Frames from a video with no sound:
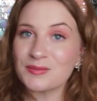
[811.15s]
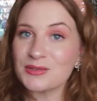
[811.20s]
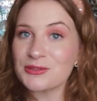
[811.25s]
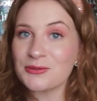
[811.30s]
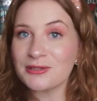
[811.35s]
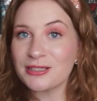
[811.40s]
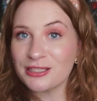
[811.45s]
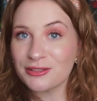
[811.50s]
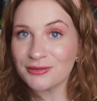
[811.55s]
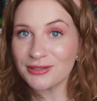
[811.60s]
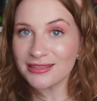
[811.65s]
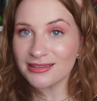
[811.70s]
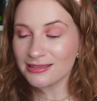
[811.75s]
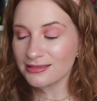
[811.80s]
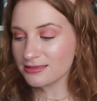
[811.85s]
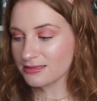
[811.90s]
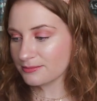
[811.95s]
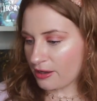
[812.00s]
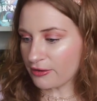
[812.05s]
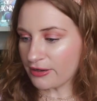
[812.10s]
So I need to read
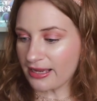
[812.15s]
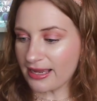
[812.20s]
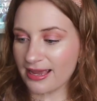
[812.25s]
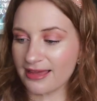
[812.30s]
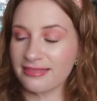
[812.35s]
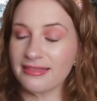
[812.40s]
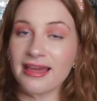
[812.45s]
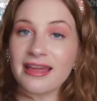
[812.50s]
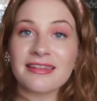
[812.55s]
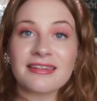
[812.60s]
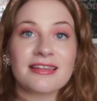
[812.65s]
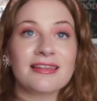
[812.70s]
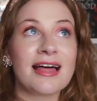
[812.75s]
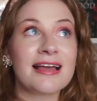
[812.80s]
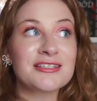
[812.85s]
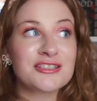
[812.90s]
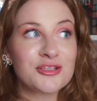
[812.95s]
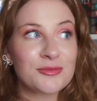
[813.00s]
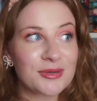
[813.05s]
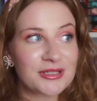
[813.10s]
these. Okay, and then the
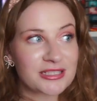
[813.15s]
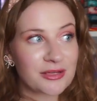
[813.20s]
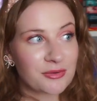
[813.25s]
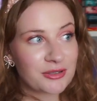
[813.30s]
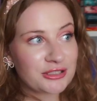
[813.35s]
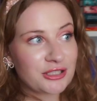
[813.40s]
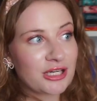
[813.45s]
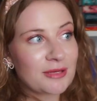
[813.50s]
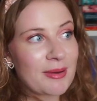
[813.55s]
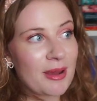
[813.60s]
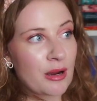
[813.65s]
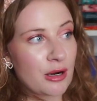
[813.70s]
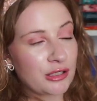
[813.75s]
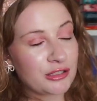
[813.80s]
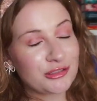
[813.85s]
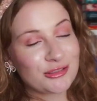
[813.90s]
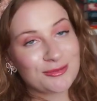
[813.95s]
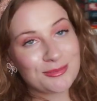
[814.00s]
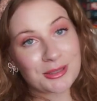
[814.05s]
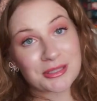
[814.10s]
last two books I want to talk about
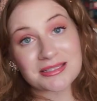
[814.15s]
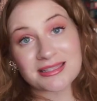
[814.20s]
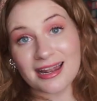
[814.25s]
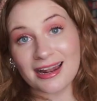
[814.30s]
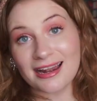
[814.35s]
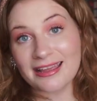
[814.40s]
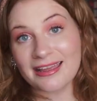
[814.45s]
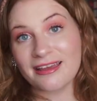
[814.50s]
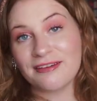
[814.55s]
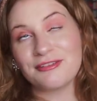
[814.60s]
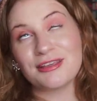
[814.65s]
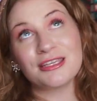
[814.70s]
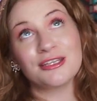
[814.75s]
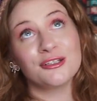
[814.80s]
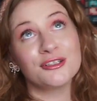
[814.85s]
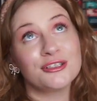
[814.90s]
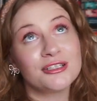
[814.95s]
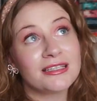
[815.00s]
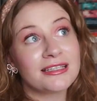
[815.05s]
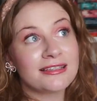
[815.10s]
are two books that I have
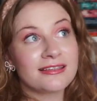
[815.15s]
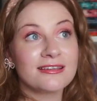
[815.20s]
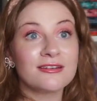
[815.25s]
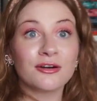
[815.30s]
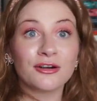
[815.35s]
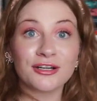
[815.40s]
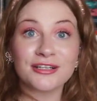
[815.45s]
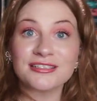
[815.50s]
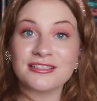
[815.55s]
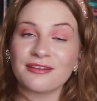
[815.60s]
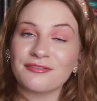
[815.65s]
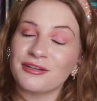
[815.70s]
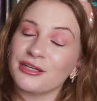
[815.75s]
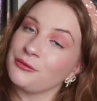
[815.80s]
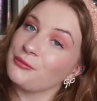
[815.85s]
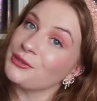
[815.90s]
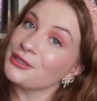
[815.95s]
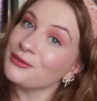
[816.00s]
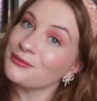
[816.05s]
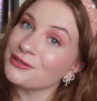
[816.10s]
e e of and I
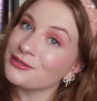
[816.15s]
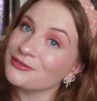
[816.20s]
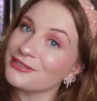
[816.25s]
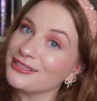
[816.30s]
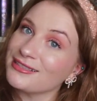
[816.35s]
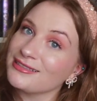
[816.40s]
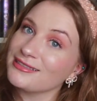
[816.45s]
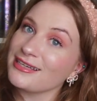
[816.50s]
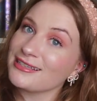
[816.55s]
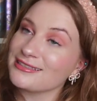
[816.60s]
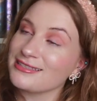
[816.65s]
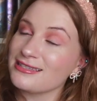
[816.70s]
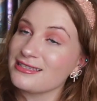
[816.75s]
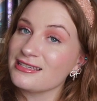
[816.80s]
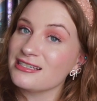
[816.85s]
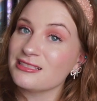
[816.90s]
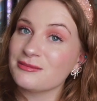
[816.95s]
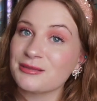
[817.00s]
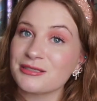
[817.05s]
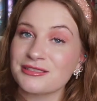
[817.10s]
really want to read. Get to
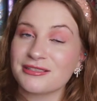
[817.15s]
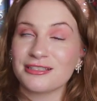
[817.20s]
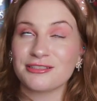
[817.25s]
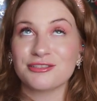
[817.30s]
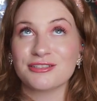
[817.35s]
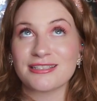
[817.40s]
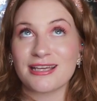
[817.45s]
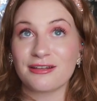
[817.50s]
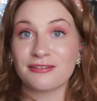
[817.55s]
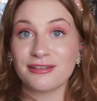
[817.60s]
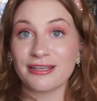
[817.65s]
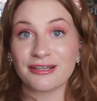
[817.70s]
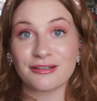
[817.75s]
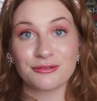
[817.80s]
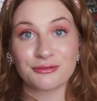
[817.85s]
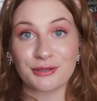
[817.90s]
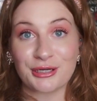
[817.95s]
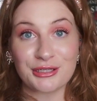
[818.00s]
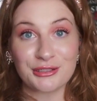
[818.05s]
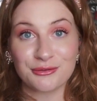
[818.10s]
these because they just sound
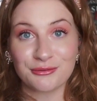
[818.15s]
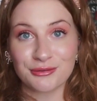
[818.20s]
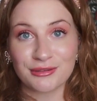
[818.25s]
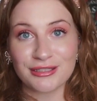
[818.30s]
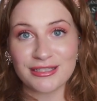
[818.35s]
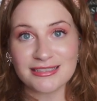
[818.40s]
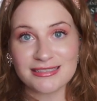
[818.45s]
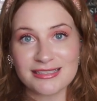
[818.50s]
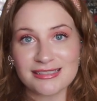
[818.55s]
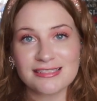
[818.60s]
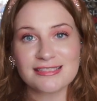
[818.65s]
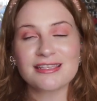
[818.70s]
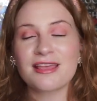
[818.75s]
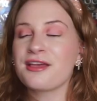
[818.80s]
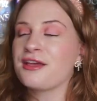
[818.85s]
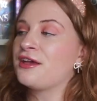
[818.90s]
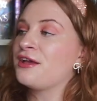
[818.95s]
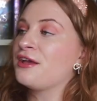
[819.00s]
like great new releases.